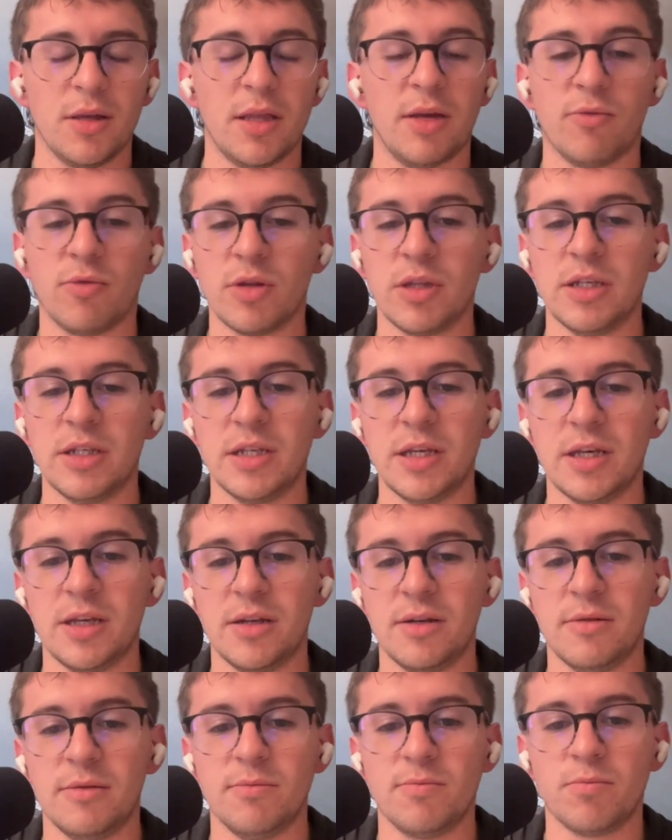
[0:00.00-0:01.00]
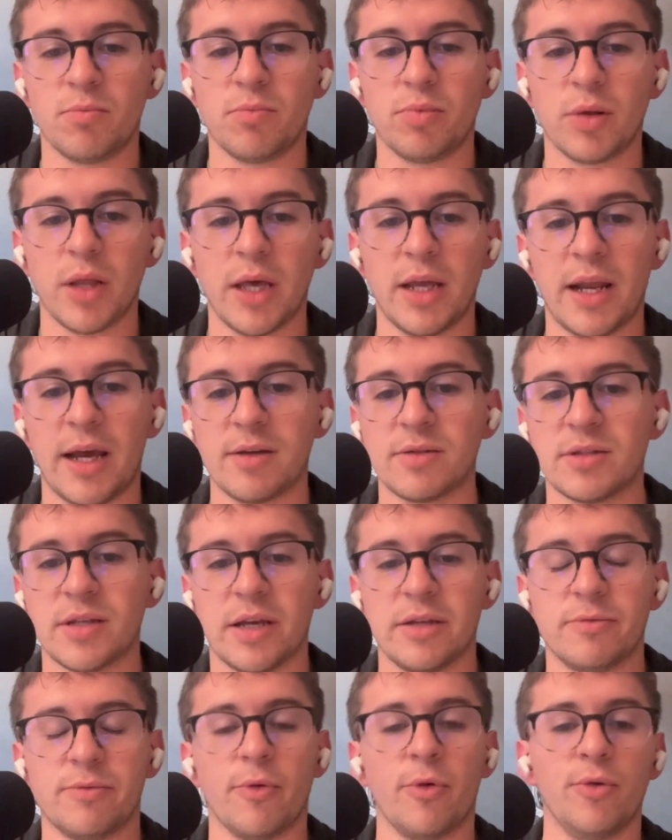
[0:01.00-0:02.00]
they really did play an
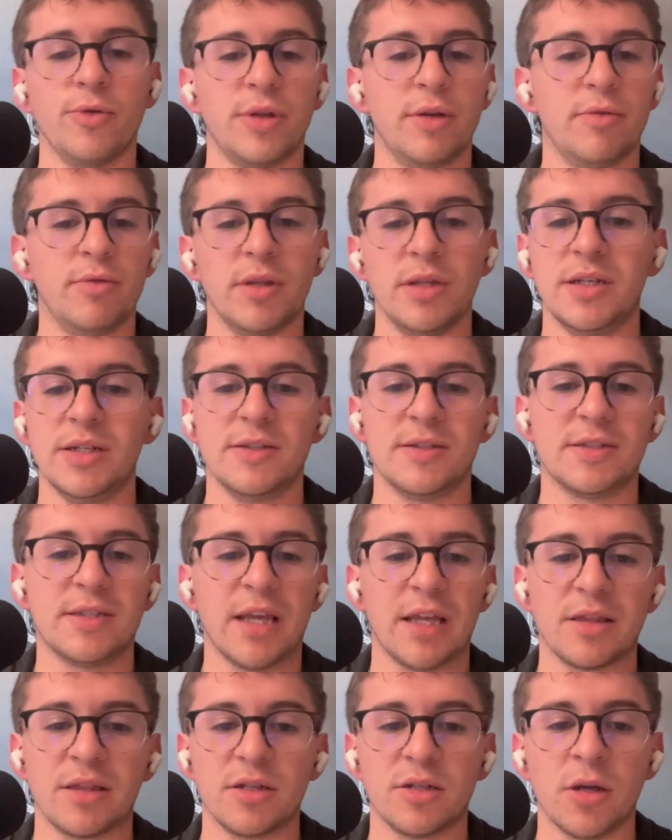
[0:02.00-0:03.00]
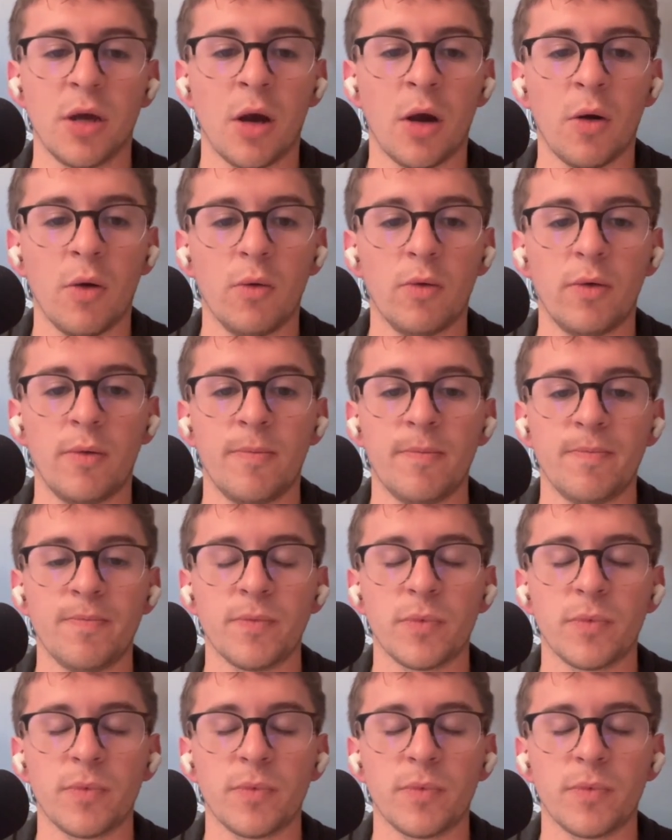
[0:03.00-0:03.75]
outsized role, and they really did set the tone